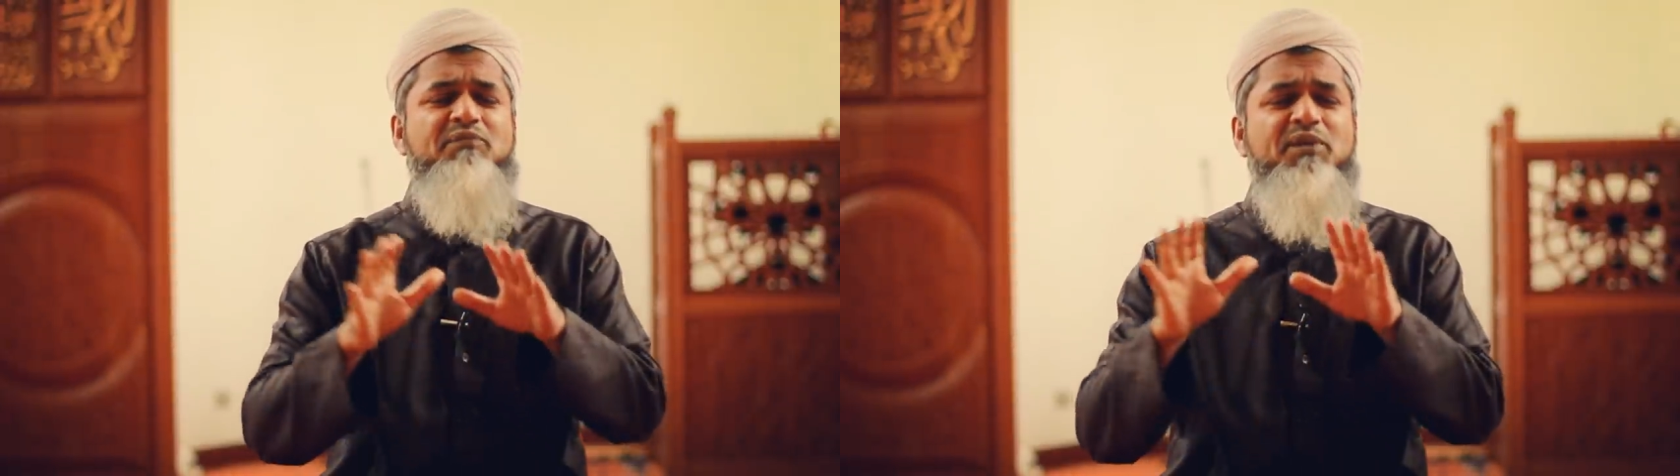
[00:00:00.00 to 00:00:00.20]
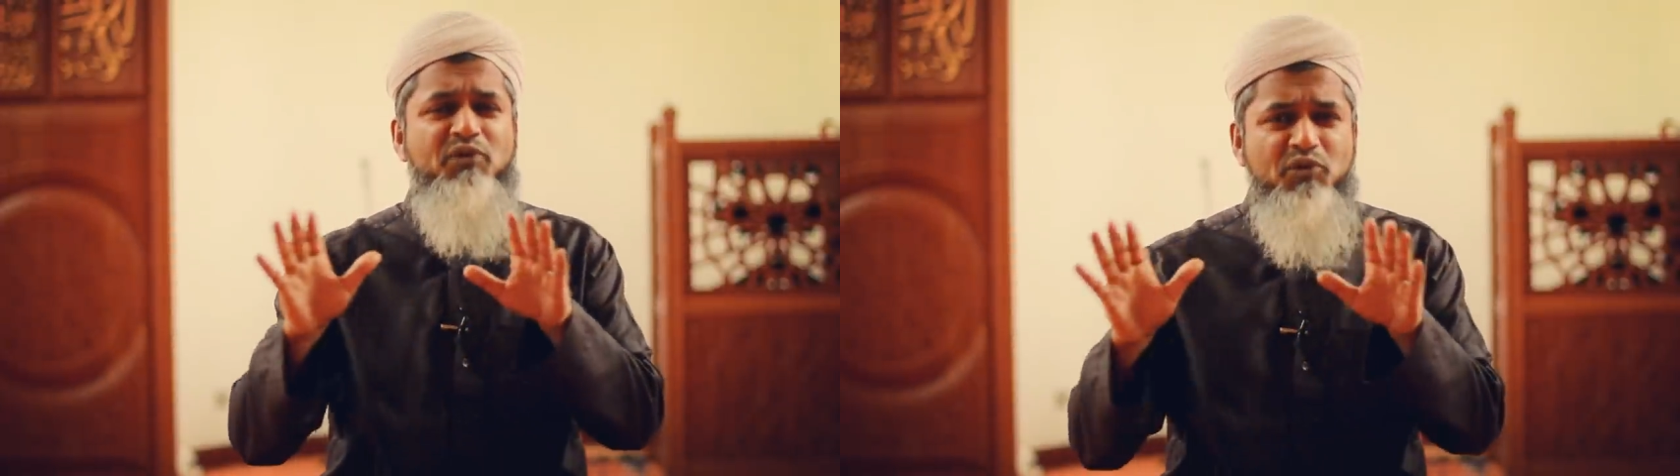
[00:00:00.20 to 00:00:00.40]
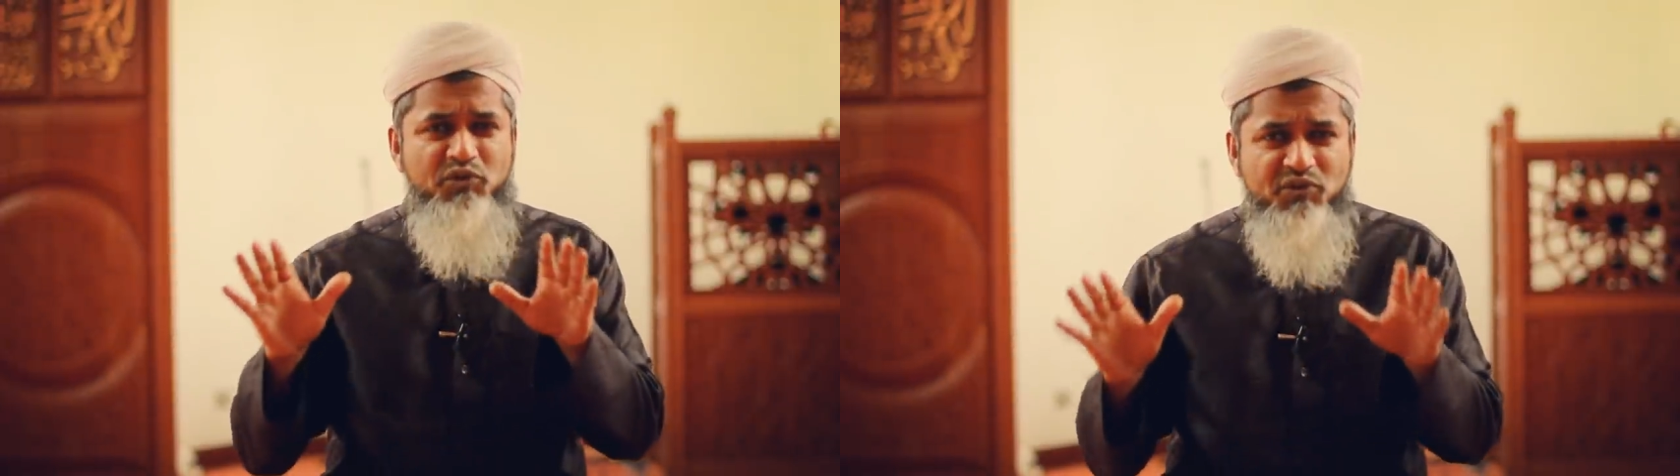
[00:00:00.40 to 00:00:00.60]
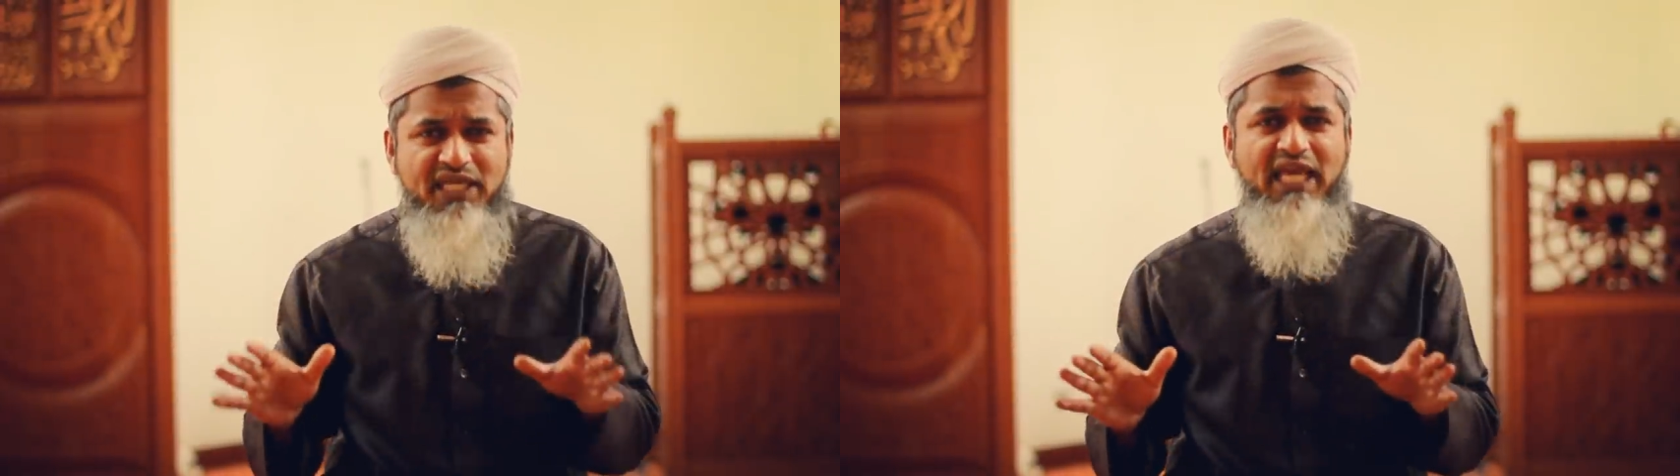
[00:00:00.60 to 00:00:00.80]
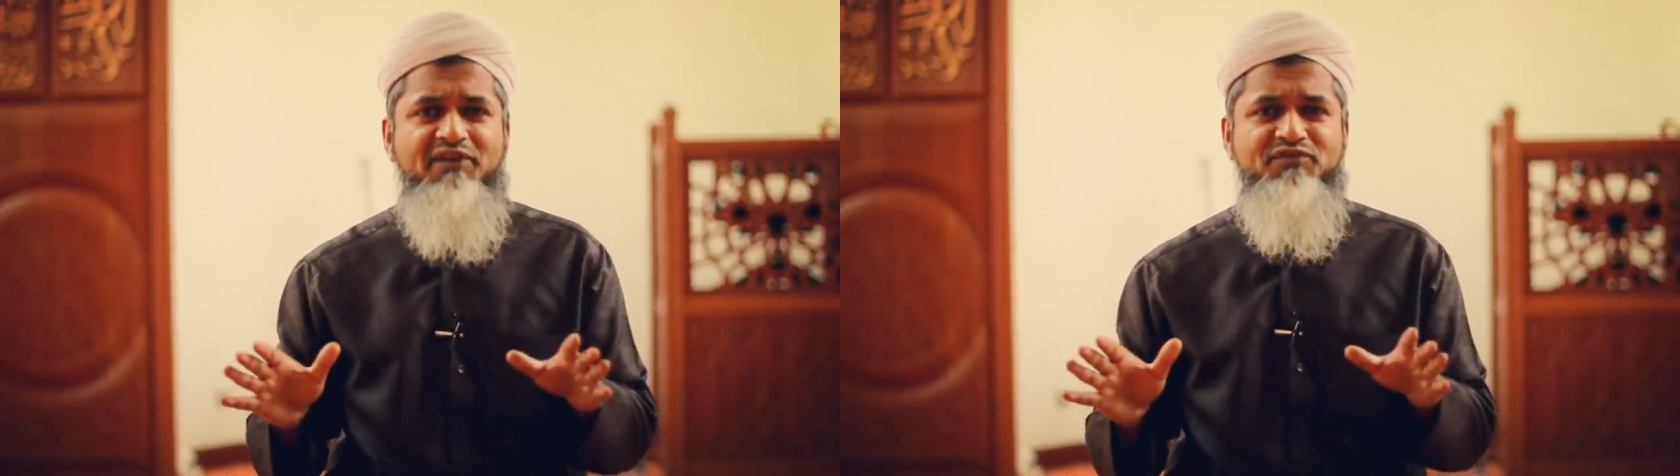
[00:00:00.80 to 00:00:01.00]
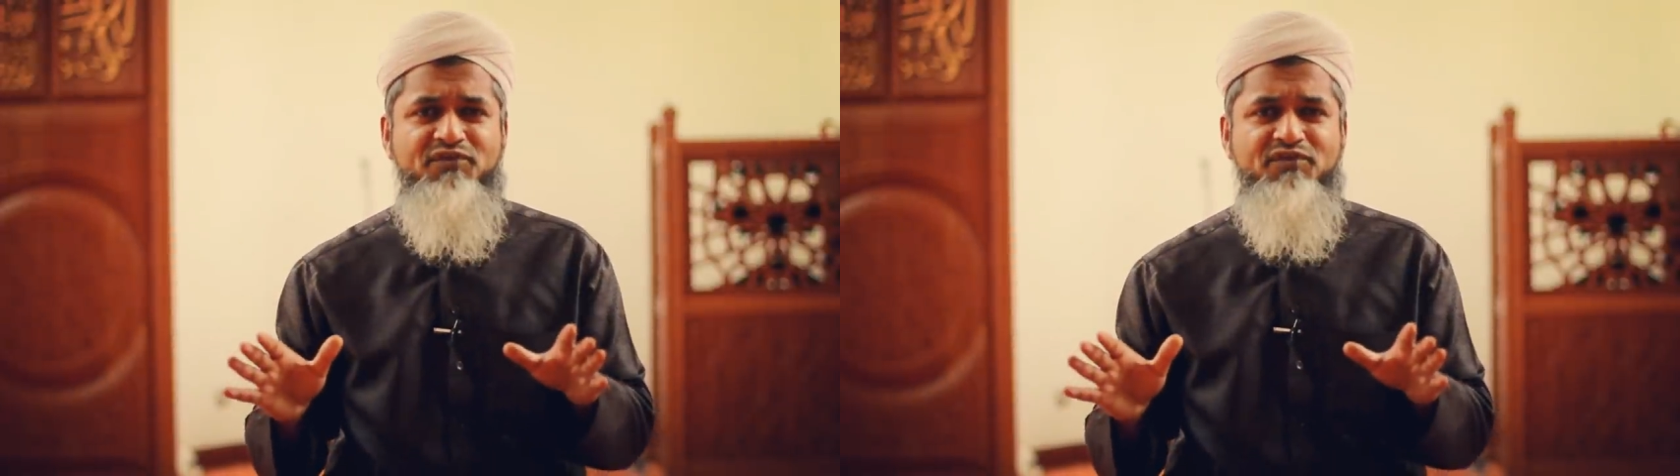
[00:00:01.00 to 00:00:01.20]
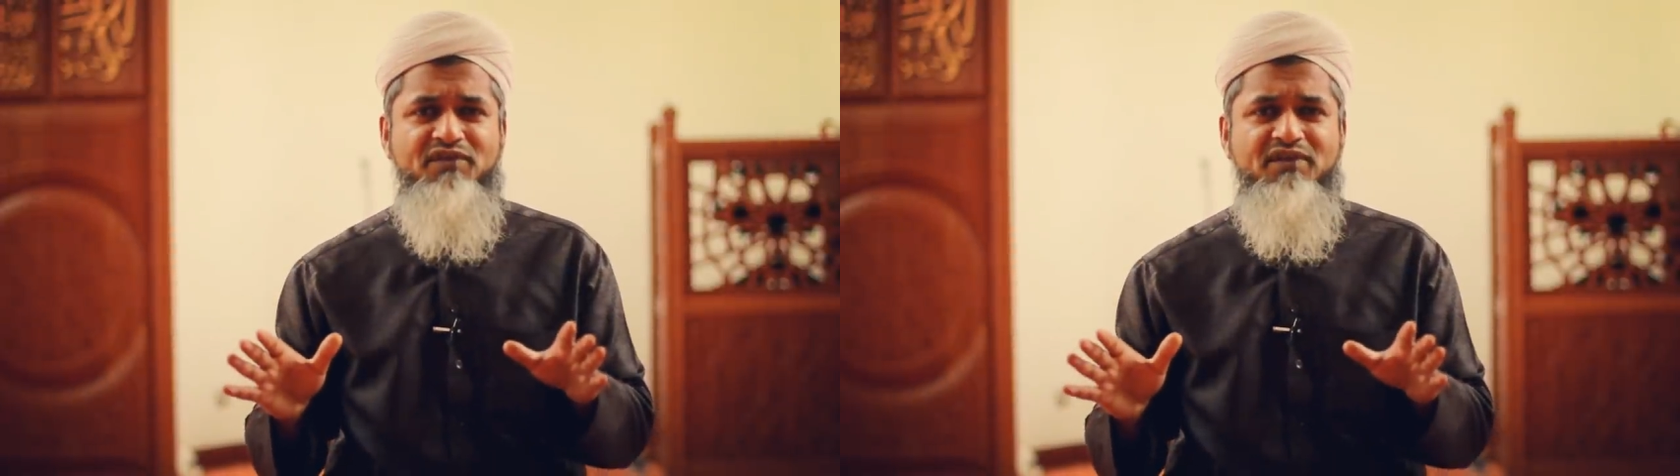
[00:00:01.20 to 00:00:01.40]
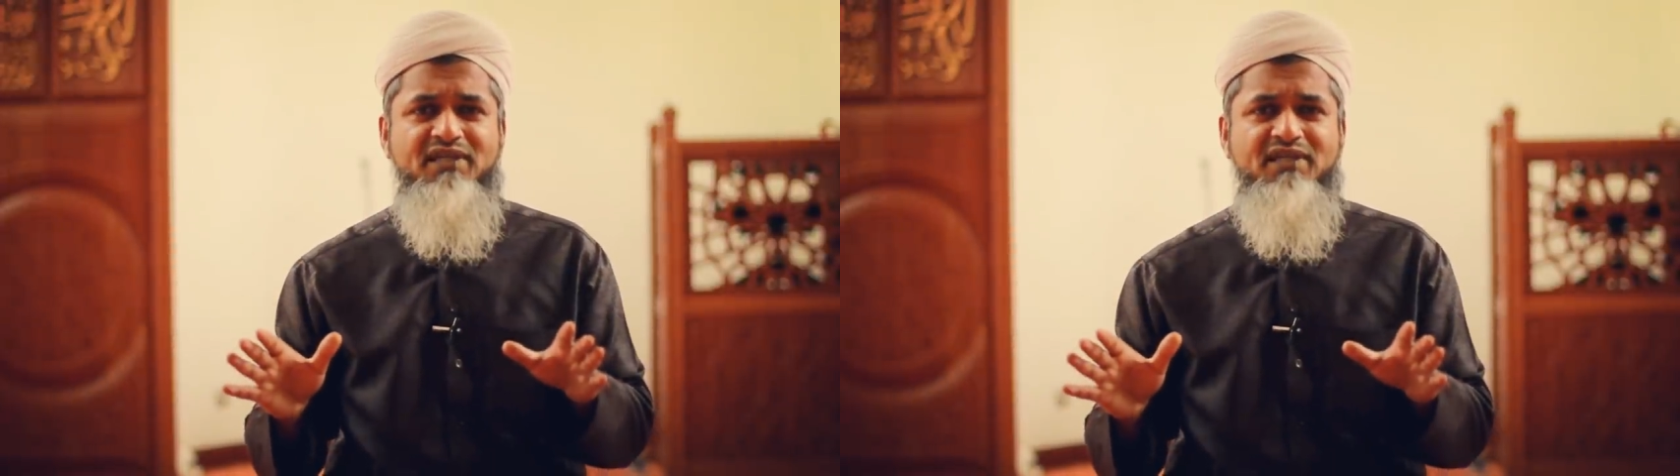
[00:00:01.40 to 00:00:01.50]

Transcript: the people who you care for.